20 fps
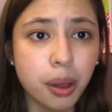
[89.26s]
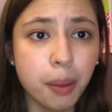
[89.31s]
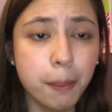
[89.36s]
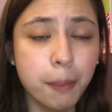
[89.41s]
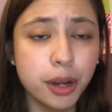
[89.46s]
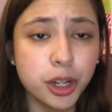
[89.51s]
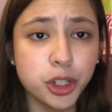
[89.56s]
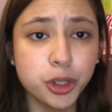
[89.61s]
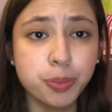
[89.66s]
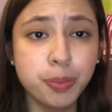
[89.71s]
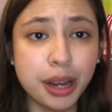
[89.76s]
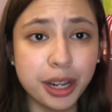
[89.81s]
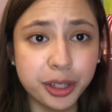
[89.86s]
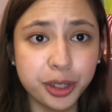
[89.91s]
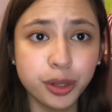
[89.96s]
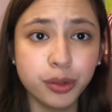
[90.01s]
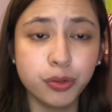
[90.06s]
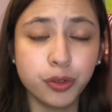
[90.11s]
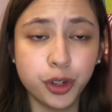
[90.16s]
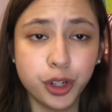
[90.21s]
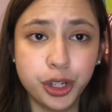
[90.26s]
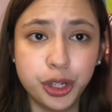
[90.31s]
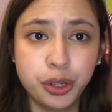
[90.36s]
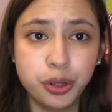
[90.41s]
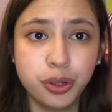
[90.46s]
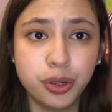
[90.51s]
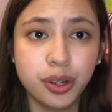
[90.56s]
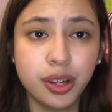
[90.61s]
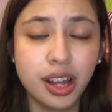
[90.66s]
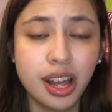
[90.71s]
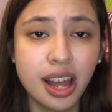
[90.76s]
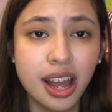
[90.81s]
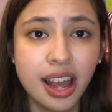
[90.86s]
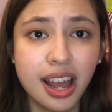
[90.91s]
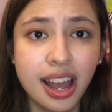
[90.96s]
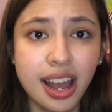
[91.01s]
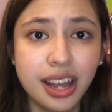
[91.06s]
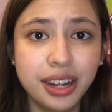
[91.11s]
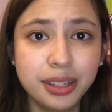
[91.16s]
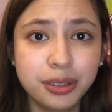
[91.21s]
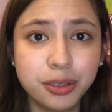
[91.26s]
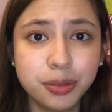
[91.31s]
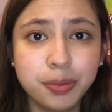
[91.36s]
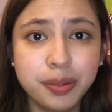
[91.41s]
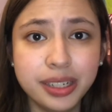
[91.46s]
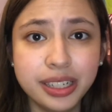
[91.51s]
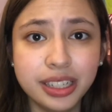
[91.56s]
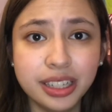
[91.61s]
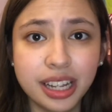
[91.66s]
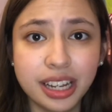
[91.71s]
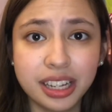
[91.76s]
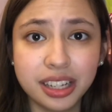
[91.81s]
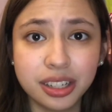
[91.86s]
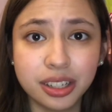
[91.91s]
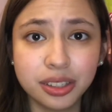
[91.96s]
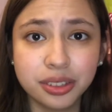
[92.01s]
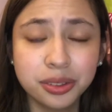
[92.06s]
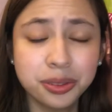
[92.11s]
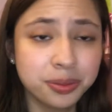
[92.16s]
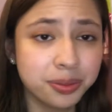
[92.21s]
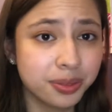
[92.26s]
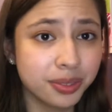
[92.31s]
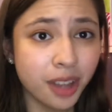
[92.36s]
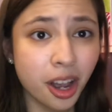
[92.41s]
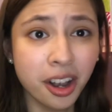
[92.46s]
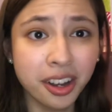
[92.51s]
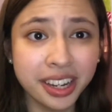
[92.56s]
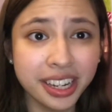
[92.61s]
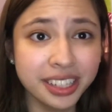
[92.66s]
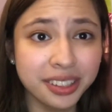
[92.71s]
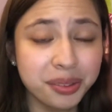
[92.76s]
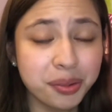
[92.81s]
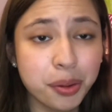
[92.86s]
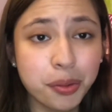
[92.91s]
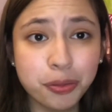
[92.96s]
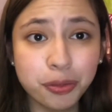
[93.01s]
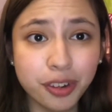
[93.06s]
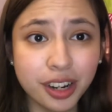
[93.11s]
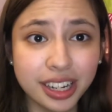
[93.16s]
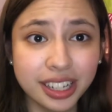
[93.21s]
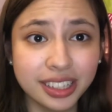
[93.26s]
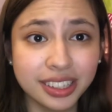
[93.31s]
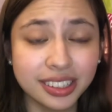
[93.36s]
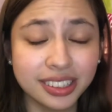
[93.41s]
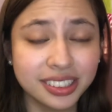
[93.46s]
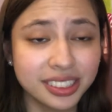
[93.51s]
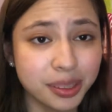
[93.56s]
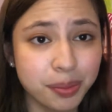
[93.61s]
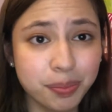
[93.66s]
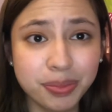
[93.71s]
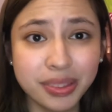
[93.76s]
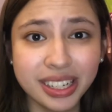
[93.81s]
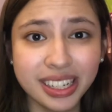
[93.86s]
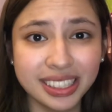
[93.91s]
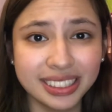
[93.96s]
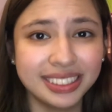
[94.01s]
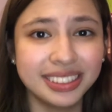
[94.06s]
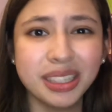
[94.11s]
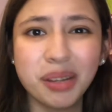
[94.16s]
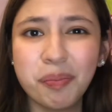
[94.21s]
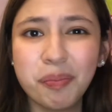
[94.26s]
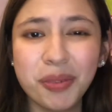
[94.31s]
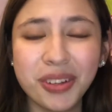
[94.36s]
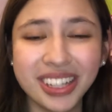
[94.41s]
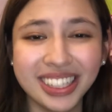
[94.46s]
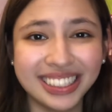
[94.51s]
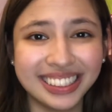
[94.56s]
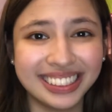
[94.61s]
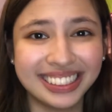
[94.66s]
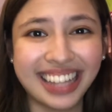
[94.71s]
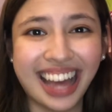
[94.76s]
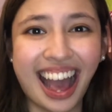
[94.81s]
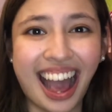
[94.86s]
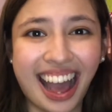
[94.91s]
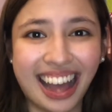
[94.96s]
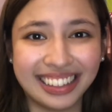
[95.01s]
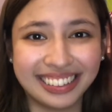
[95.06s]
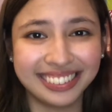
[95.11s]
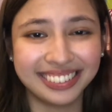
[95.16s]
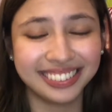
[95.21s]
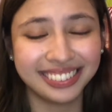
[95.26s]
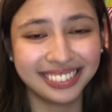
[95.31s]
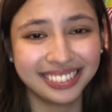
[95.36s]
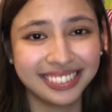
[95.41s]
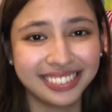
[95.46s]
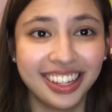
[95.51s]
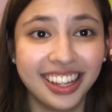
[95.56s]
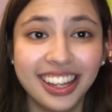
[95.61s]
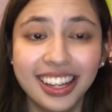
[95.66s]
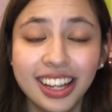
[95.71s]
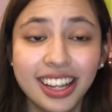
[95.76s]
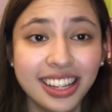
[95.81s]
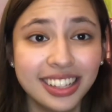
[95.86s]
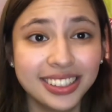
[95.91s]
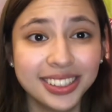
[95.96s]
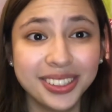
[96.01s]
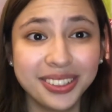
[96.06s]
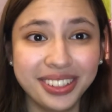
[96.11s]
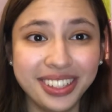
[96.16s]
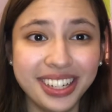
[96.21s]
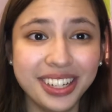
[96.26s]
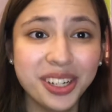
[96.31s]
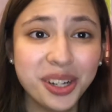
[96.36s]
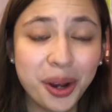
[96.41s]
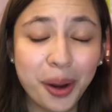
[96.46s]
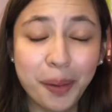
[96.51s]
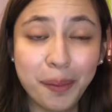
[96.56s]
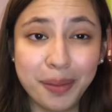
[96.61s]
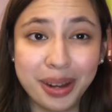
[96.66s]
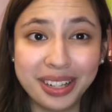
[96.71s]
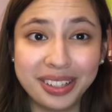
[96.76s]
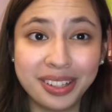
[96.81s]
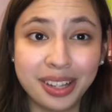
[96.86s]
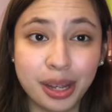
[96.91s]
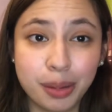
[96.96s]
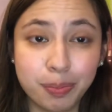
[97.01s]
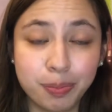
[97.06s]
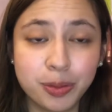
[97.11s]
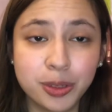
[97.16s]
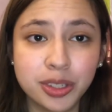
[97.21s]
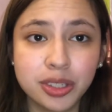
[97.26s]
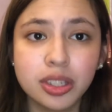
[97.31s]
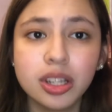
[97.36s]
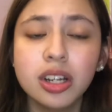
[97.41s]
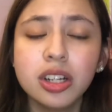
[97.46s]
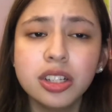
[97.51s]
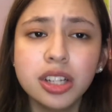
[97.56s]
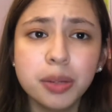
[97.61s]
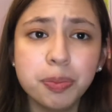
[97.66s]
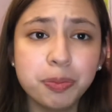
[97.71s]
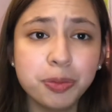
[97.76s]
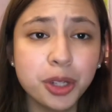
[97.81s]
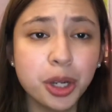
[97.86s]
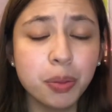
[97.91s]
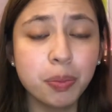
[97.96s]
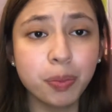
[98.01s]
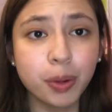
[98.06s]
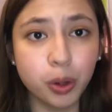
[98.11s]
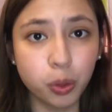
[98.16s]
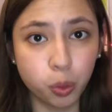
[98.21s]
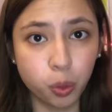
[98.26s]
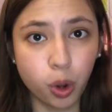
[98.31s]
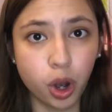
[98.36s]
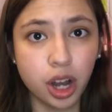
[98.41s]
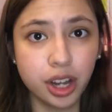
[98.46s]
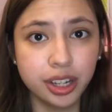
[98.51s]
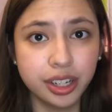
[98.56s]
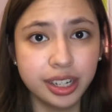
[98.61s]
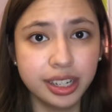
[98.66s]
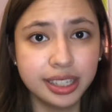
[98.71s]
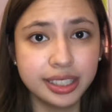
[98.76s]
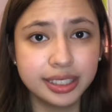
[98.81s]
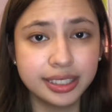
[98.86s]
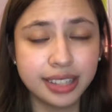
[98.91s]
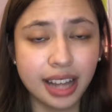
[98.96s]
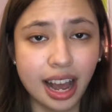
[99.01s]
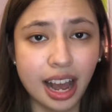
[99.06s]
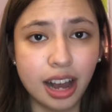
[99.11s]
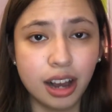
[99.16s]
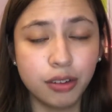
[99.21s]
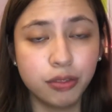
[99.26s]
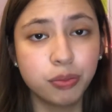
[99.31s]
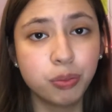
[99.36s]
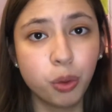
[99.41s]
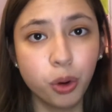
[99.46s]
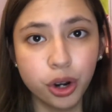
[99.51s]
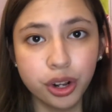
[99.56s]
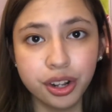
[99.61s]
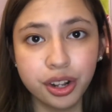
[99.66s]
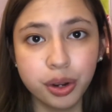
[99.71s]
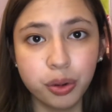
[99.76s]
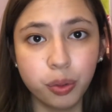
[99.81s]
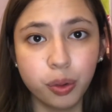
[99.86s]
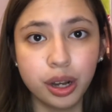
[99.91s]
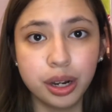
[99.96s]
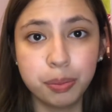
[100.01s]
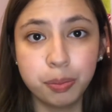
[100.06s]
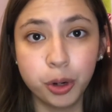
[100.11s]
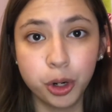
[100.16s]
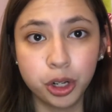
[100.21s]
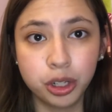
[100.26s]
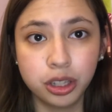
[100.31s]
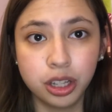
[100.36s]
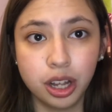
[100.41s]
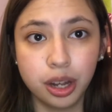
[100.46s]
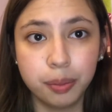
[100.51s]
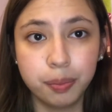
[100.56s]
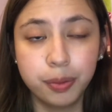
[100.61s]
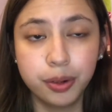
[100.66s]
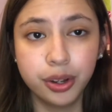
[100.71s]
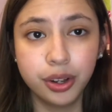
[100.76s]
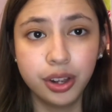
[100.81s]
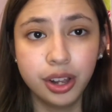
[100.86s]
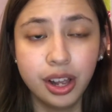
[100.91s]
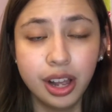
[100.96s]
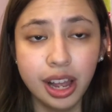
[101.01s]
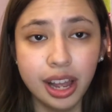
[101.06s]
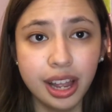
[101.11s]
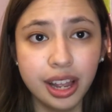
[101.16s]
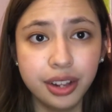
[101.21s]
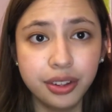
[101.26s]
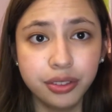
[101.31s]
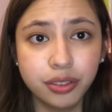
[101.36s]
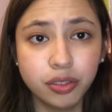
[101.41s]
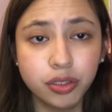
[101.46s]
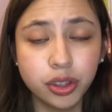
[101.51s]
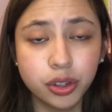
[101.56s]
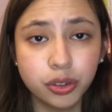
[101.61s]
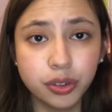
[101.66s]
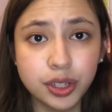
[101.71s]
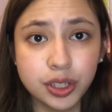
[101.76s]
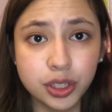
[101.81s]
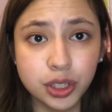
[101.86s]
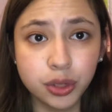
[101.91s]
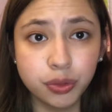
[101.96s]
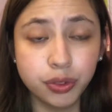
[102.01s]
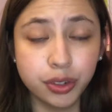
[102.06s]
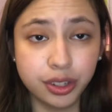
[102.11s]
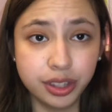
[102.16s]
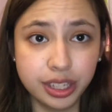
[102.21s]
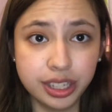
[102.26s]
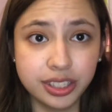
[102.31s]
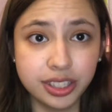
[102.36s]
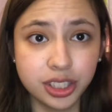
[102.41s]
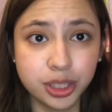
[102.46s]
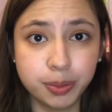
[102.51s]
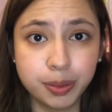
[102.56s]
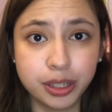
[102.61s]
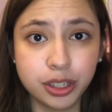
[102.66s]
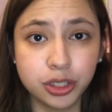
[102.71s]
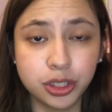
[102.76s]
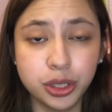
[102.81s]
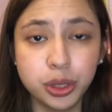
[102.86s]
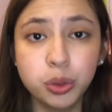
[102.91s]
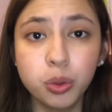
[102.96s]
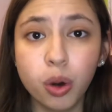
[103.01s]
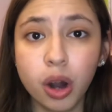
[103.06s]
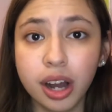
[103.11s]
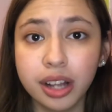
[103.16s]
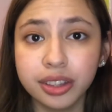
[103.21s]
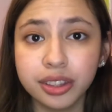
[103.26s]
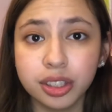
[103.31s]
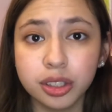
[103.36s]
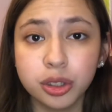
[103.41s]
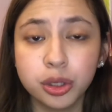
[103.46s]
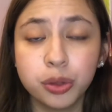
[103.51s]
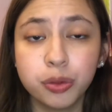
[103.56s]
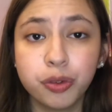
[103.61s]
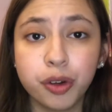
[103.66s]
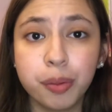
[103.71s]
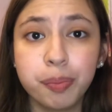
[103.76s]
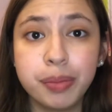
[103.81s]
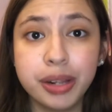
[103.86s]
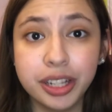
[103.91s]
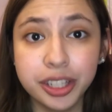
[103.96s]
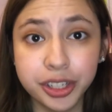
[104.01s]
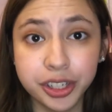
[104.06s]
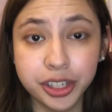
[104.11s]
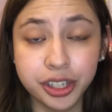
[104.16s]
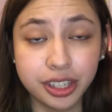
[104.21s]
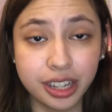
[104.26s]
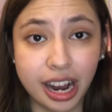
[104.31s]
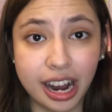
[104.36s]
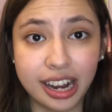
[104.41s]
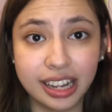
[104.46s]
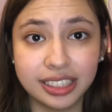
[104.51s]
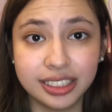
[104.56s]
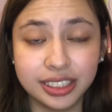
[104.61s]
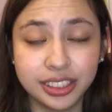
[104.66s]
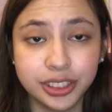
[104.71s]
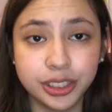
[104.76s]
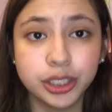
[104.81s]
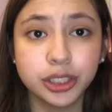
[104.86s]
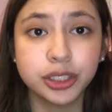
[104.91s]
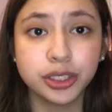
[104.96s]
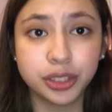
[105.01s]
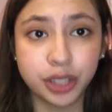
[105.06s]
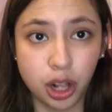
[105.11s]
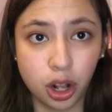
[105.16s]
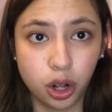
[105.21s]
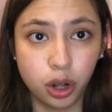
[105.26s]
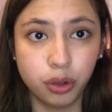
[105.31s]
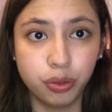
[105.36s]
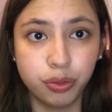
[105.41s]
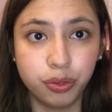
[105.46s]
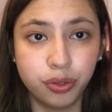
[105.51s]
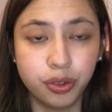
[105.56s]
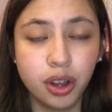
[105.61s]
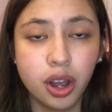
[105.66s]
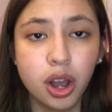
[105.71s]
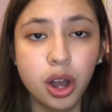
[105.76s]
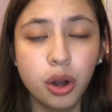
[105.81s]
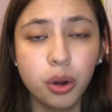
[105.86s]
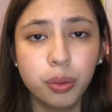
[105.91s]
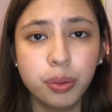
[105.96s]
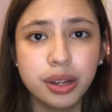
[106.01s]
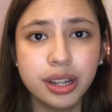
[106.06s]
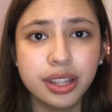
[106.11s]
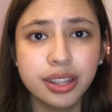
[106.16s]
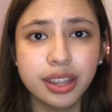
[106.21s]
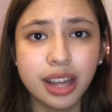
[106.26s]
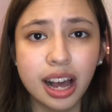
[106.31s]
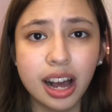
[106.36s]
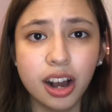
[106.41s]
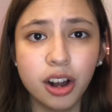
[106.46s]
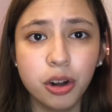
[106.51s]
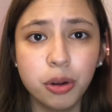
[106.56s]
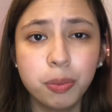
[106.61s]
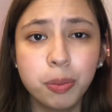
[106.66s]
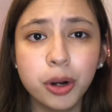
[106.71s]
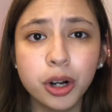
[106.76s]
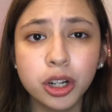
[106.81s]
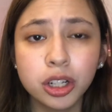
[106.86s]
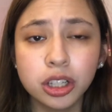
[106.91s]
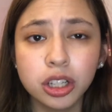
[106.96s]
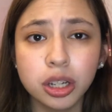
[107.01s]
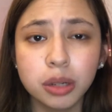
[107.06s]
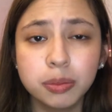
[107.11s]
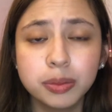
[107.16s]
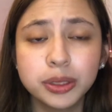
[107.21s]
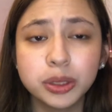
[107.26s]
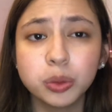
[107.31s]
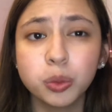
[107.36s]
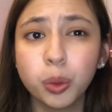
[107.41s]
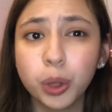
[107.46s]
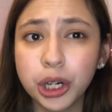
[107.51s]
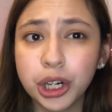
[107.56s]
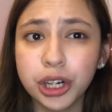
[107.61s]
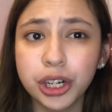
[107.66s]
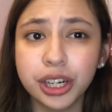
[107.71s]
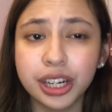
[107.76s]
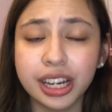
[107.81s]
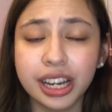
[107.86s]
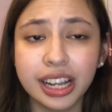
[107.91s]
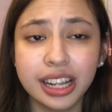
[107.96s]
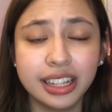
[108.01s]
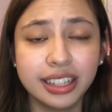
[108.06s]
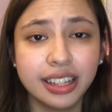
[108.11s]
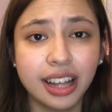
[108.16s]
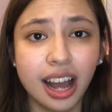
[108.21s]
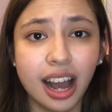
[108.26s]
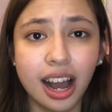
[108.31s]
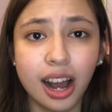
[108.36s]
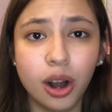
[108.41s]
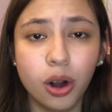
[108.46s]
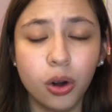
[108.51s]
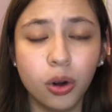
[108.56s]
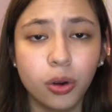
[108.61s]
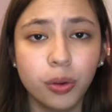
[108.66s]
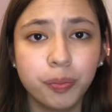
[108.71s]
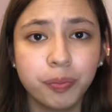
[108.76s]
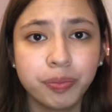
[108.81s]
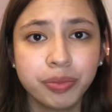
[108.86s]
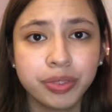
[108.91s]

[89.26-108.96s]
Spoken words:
much better for you, and it would be like talking to a friend, something as simple as that. So here are my tips. Tip number one is to have more than one book club, and the reason for this is because you want to familiarize yourself with how book clubs work and how